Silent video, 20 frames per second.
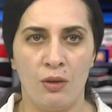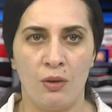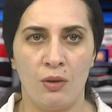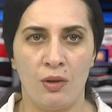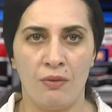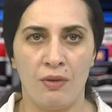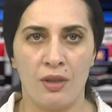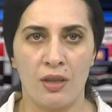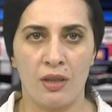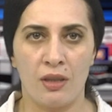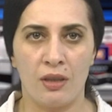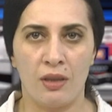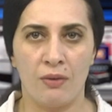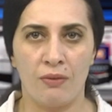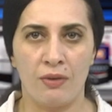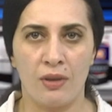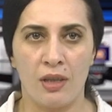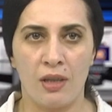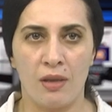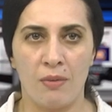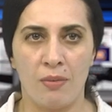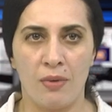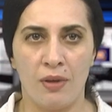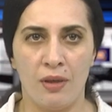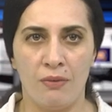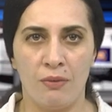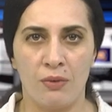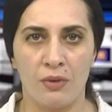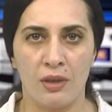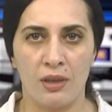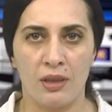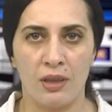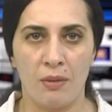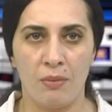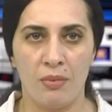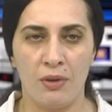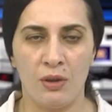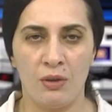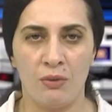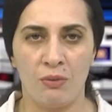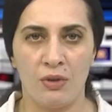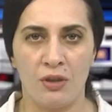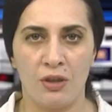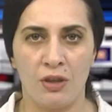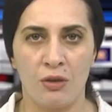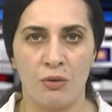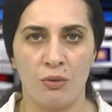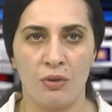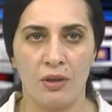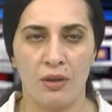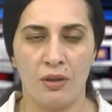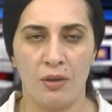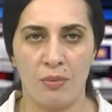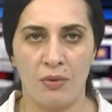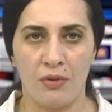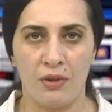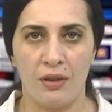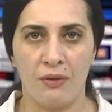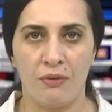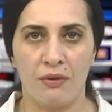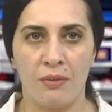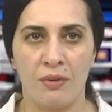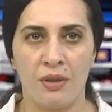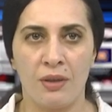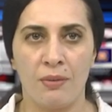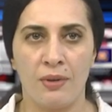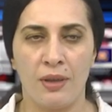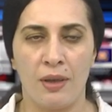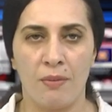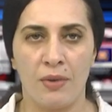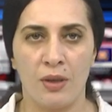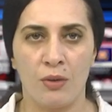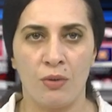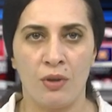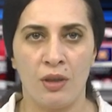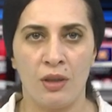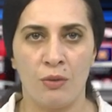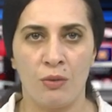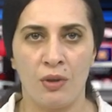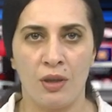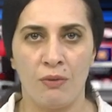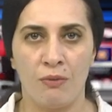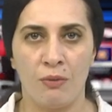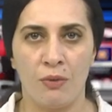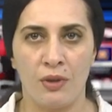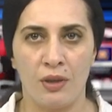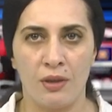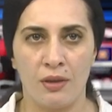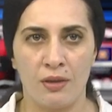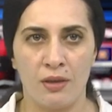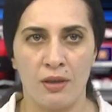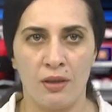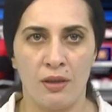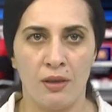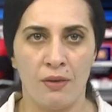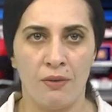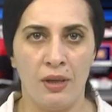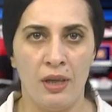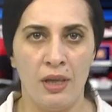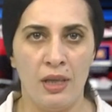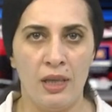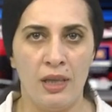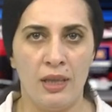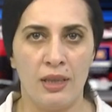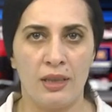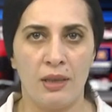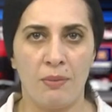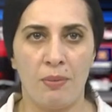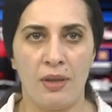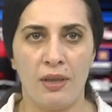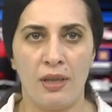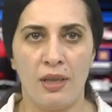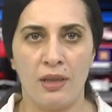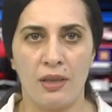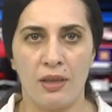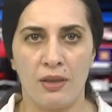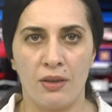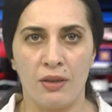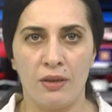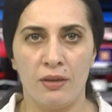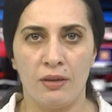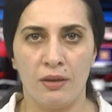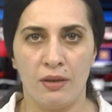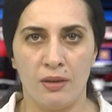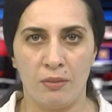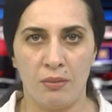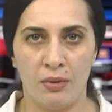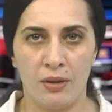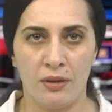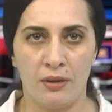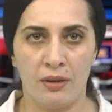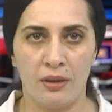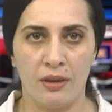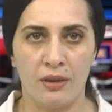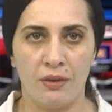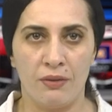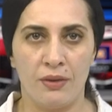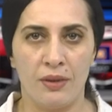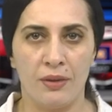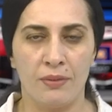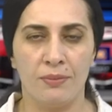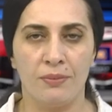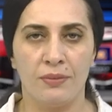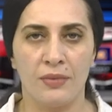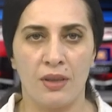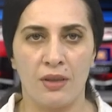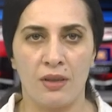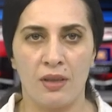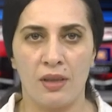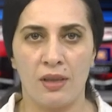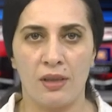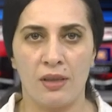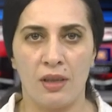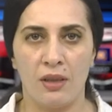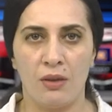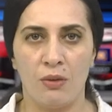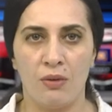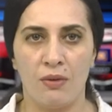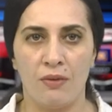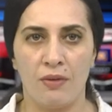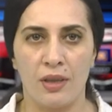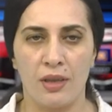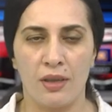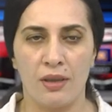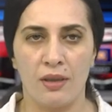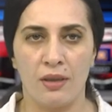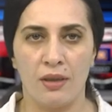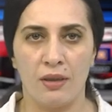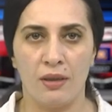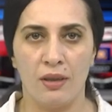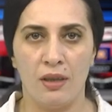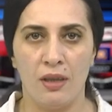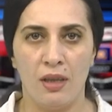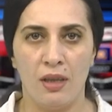University of Karabakh was established, which should operate from September 2024 in the city of Stepanakert in the building of the Artsakh State University.